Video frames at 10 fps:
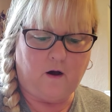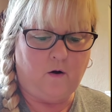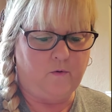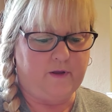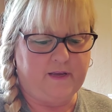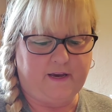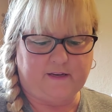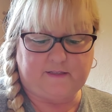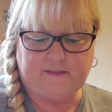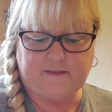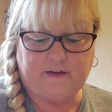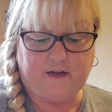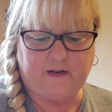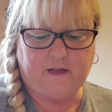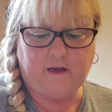"Oh yes," said
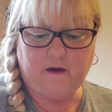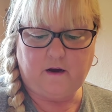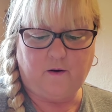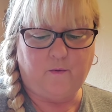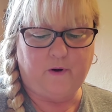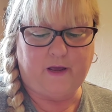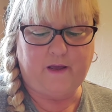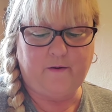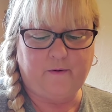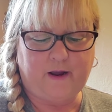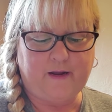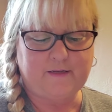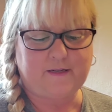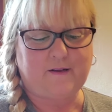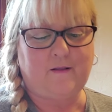Eddie. Away he ran
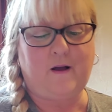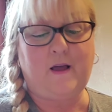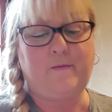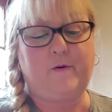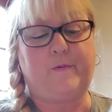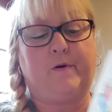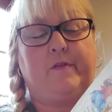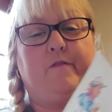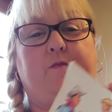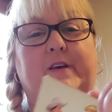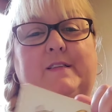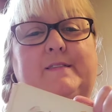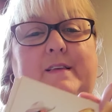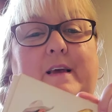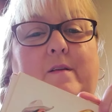to climb up on the
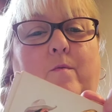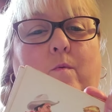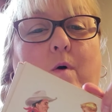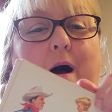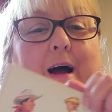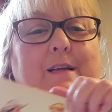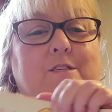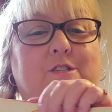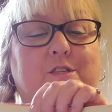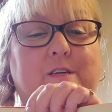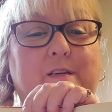fence and watch.